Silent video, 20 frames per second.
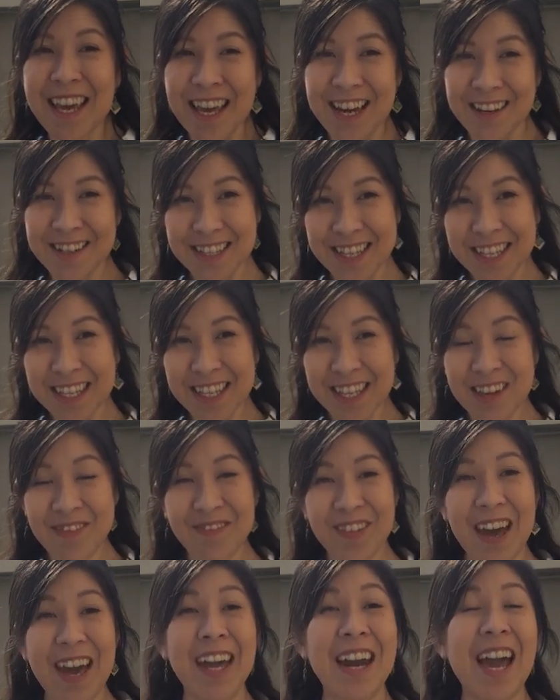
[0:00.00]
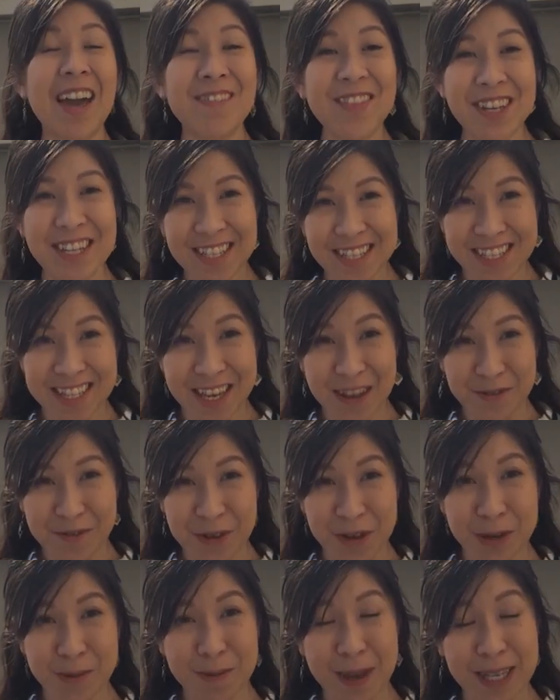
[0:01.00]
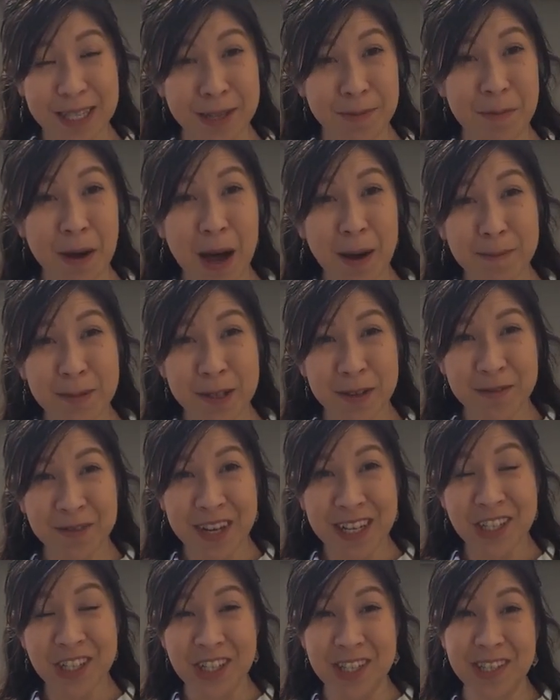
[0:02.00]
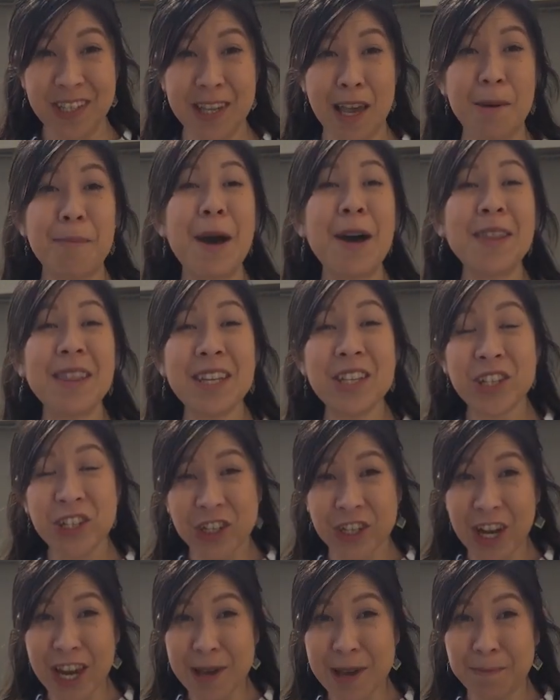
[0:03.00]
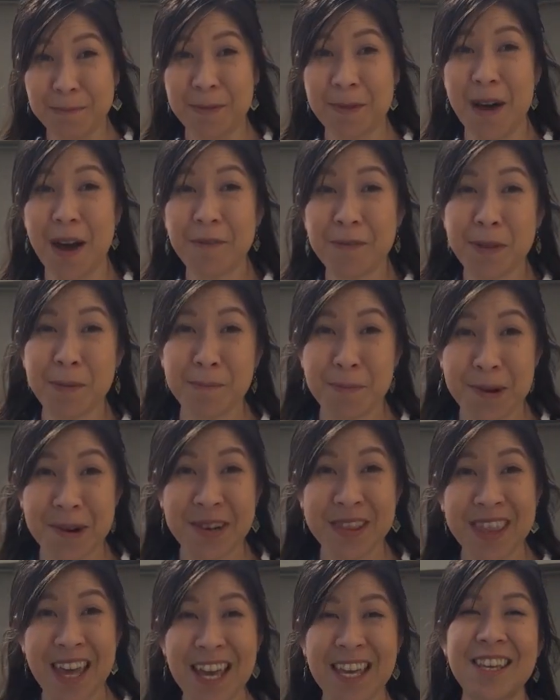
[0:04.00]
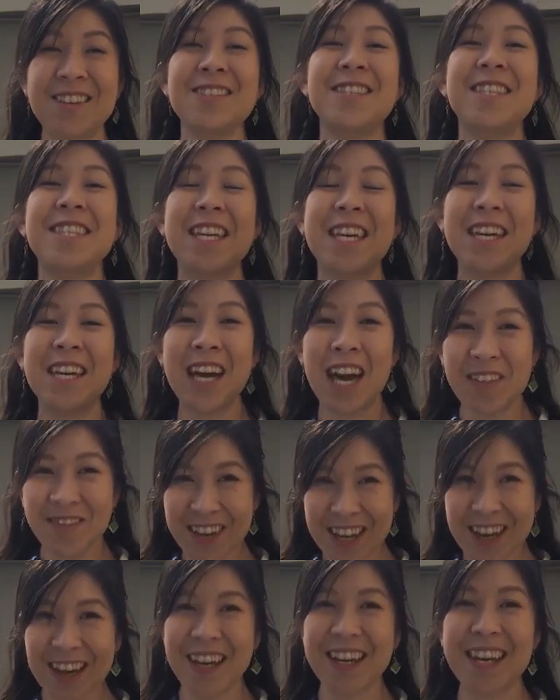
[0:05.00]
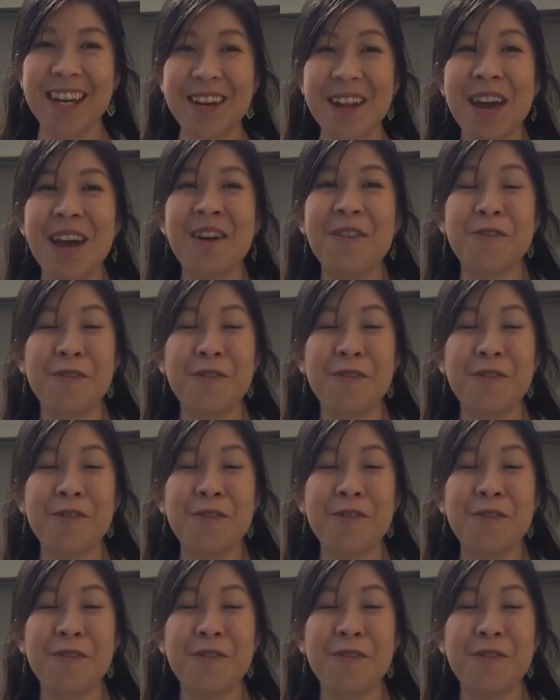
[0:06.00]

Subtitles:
Here's a clip and I'm going to see if you can make some observations about the shape of the bird that you see coming on in